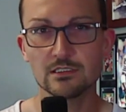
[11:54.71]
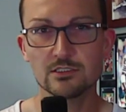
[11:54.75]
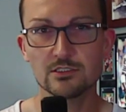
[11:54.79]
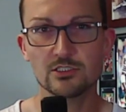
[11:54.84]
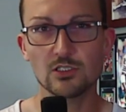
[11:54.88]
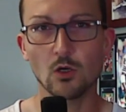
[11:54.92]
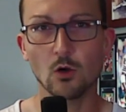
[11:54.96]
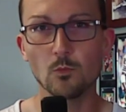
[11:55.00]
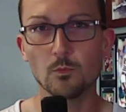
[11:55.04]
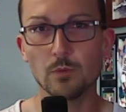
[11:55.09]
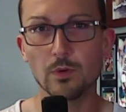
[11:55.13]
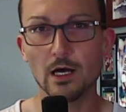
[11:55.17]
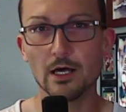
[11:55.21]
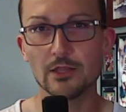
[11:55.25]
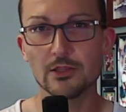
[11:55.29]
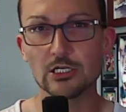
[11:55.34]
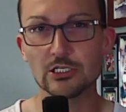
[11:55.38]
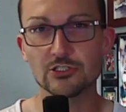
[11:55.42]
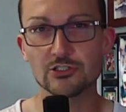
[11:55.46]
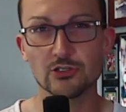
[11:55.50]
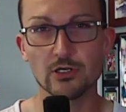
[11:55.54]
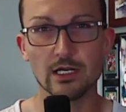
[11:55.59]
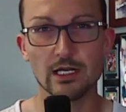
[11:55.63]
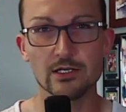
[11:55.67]
don't bother
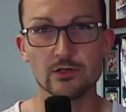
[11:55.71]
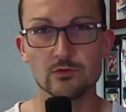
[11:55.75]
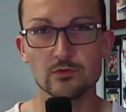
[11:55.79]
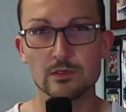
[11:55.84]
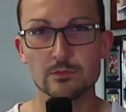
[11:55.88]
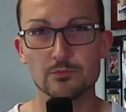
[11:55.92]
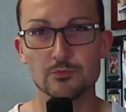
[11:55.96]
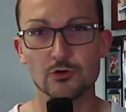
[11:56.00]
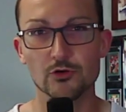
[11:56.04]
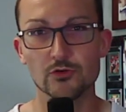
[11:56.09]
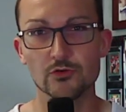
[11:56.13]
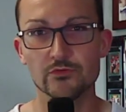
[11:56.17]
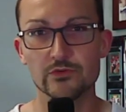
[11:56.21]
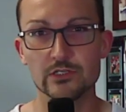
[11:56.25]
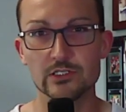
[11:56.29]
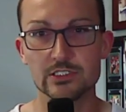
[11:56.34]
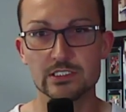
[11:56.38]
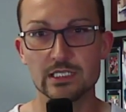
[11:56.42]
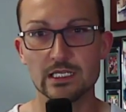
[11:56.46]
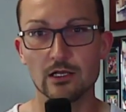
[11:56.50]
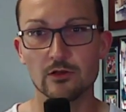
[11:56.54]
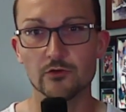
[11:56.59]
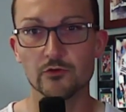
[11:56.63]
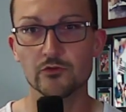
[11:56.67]
trying to improve
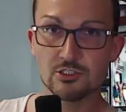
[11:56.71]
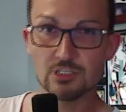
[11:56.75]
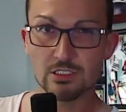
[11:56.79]
yourself.